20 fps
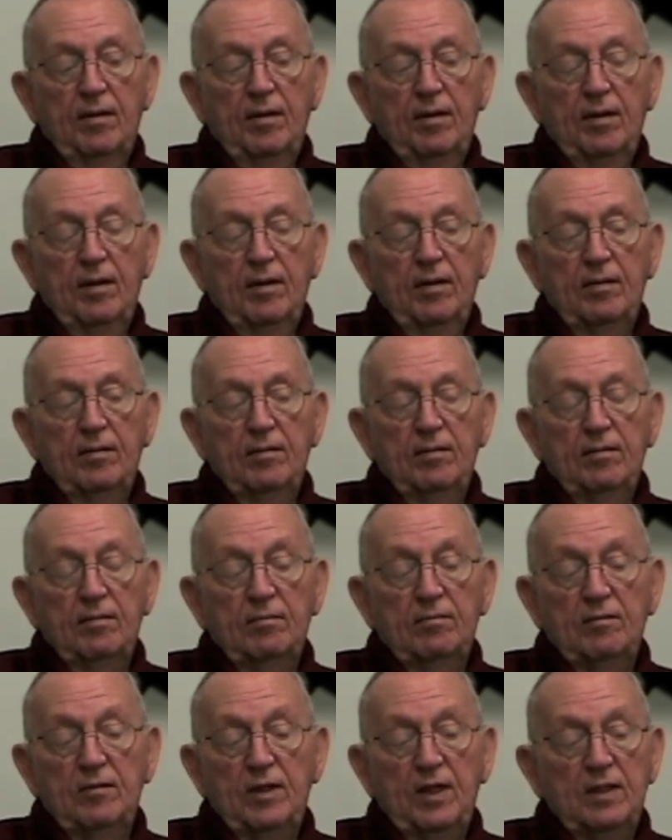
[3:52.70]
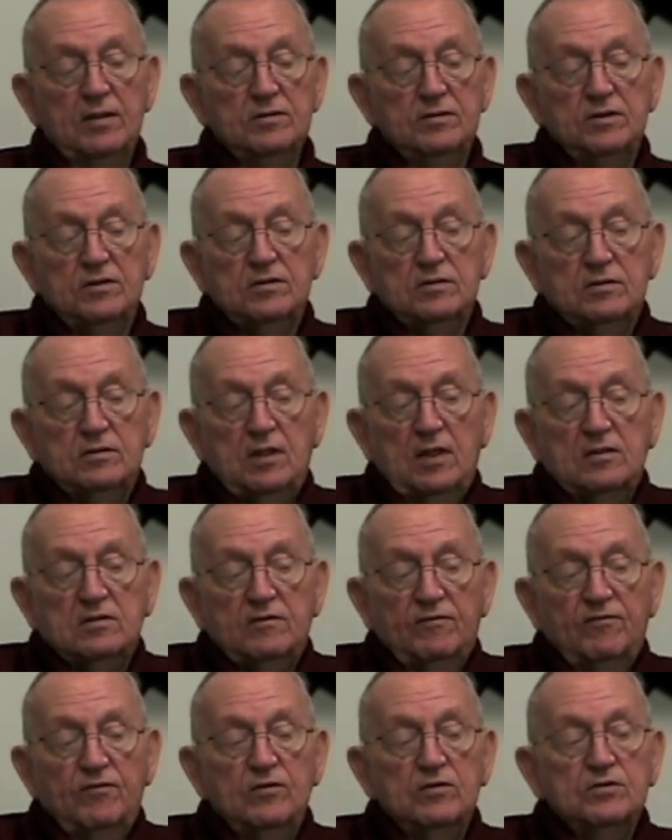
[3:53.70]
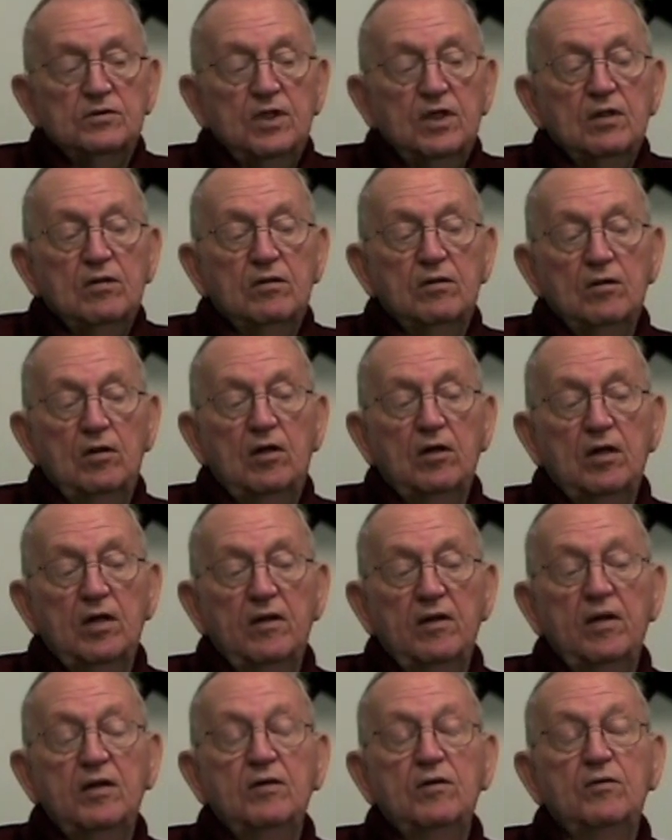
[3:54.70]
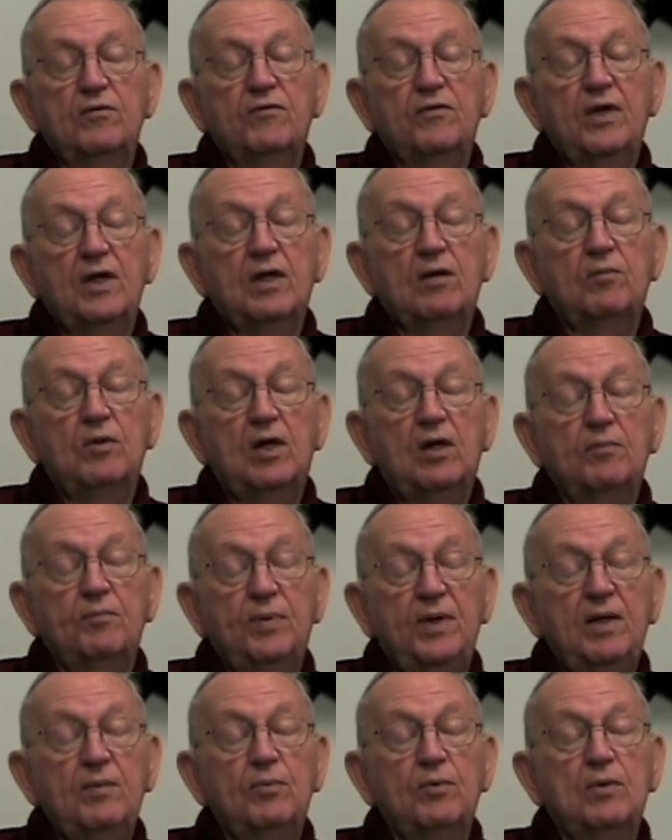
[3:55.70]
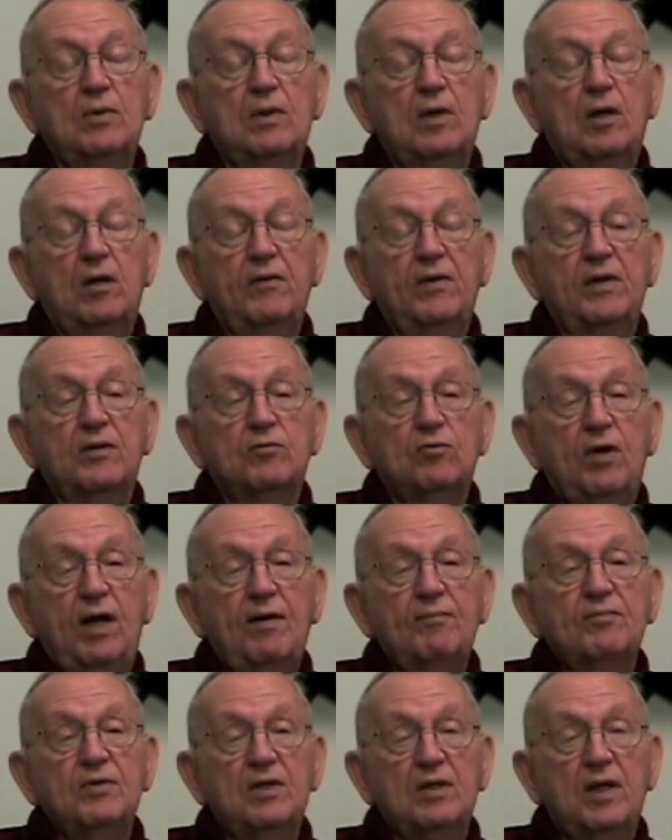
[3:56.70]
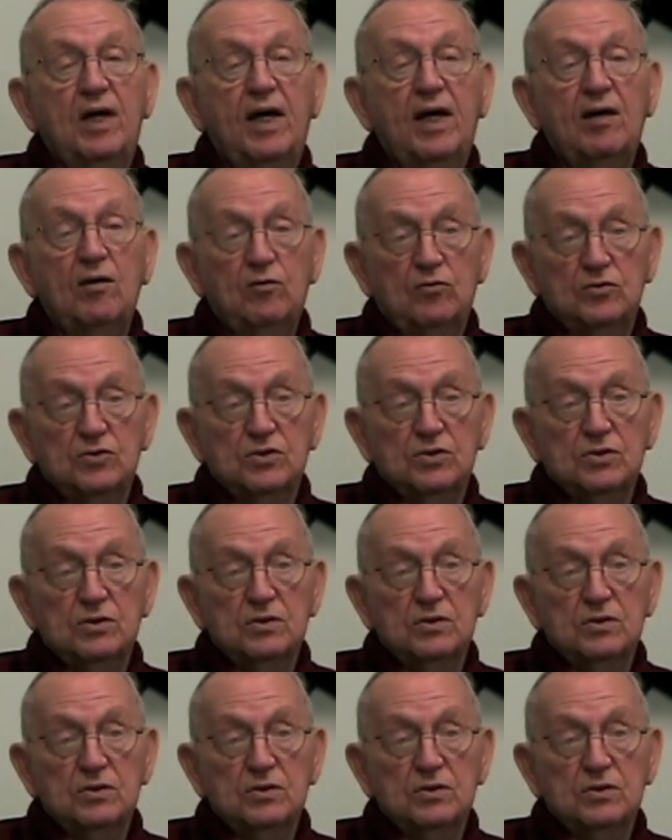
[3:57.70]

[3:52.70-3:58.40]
And that's the first thing to thought. And then you think about people, are they trapped in the house?